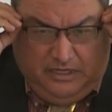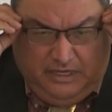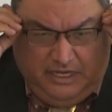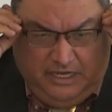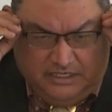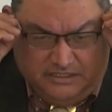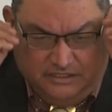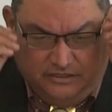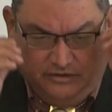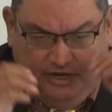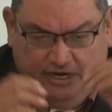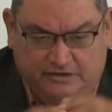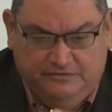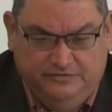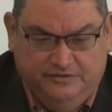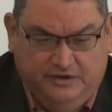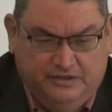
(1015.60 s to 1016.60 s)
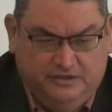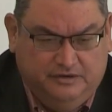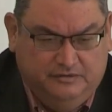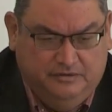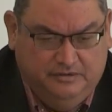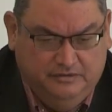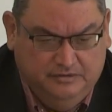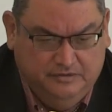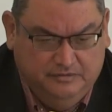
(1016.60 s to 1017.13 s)
As a grandfather
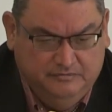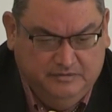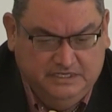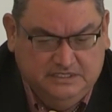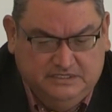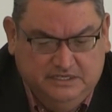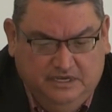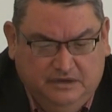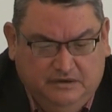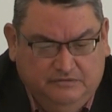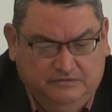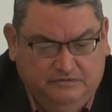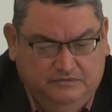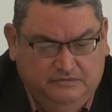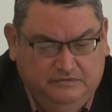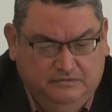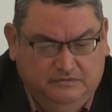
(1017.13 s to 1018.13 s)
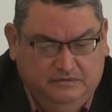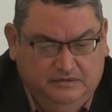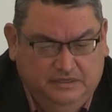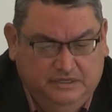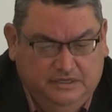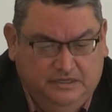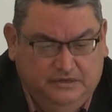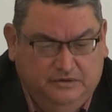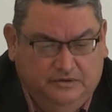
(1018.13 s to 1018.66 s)
myself,
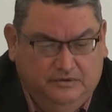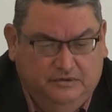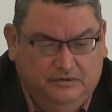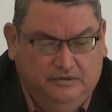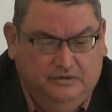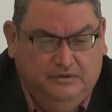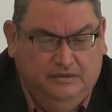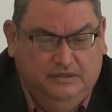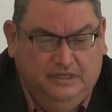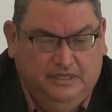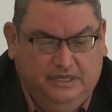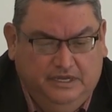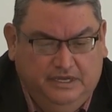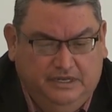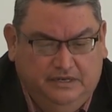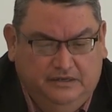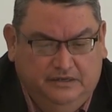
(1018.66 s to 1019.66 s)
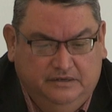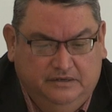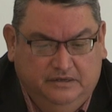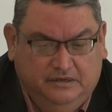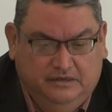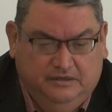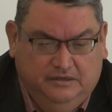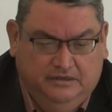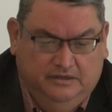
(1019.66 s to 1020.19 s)
and
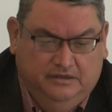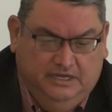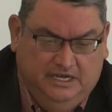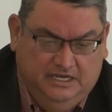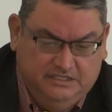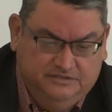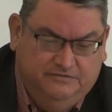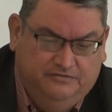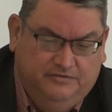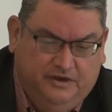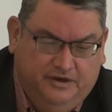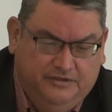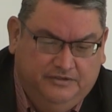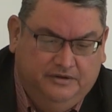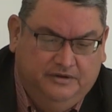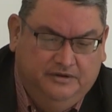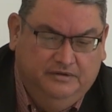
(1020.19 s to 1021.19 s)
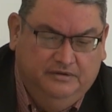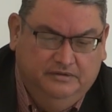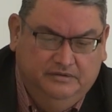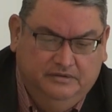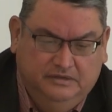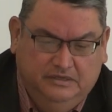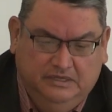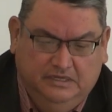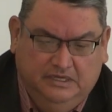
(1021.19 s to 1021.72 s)
as a father,
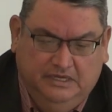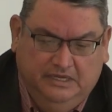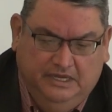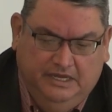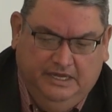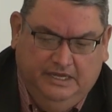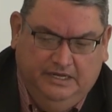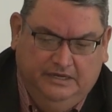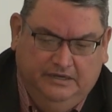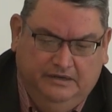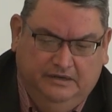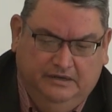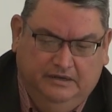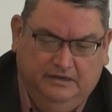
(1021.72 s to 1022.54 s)
and